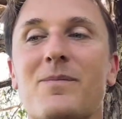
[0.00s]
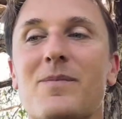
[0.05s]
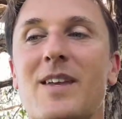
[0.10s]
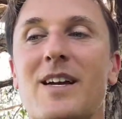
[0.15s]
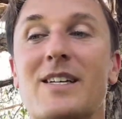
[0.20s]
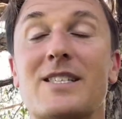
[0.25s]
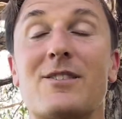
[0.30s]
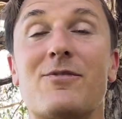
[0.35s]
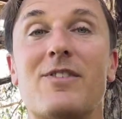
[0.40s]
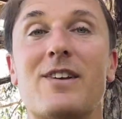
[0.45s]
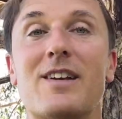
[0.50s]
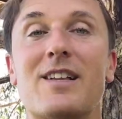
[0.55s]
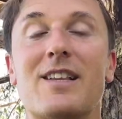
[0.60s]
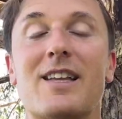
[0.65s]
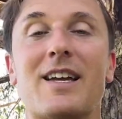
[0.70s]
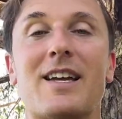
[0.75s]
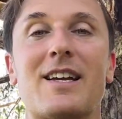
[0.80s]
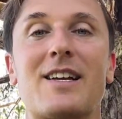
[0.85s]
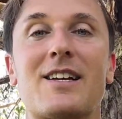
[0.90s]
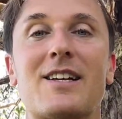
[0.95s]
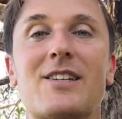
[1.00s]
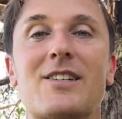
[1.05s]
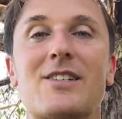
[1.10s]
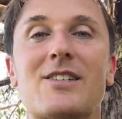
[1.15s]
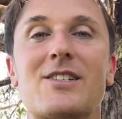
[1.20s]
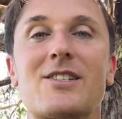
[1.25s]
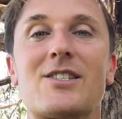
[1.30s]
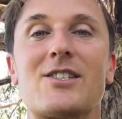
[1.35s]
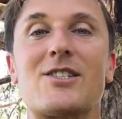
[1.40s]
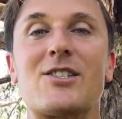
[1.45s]
It's feeling
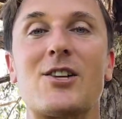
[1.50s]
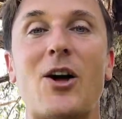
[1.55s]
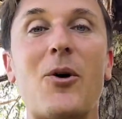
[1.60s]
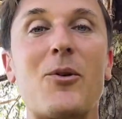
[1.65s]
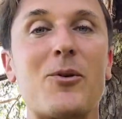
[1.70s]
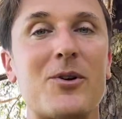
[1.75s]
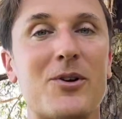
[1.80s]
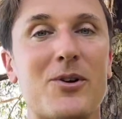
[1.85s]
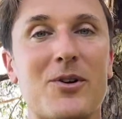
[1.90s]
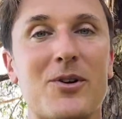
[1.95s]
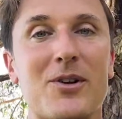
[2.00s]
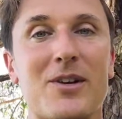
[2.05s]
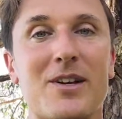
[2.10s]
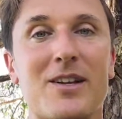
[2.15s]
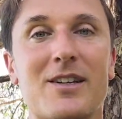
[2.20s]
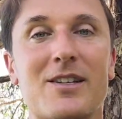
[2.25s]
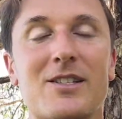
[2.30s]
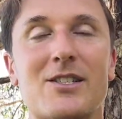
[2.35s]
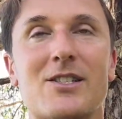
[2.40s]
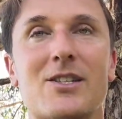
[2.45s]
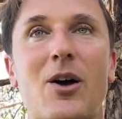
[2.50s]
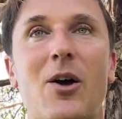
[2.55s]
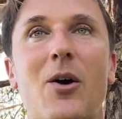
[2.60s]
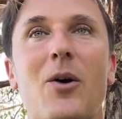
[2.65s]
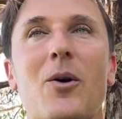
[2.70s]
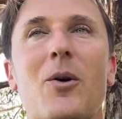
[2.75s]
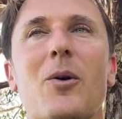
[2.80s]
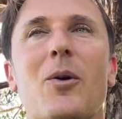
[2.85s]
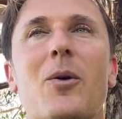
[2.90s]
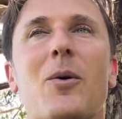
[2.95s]
so good,
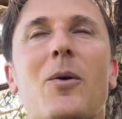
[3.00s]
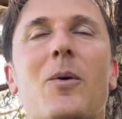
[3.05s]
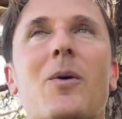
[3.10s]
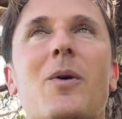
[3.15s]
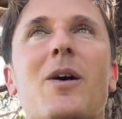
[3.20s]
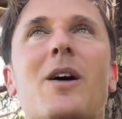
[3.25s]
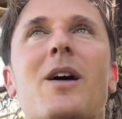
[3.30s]
so